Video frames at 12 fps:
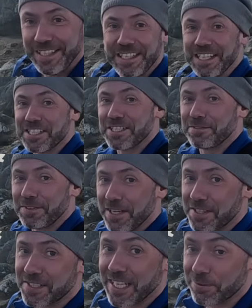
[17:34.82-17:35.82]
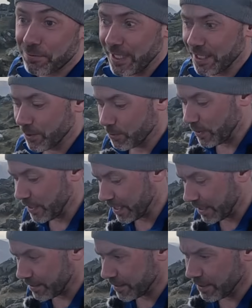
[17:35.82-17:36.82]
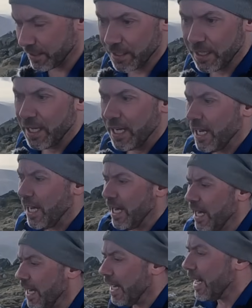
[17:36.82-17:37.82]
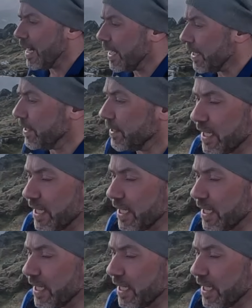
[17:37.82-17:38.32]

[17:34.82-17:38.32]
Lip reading: it's the first like really good weekend, and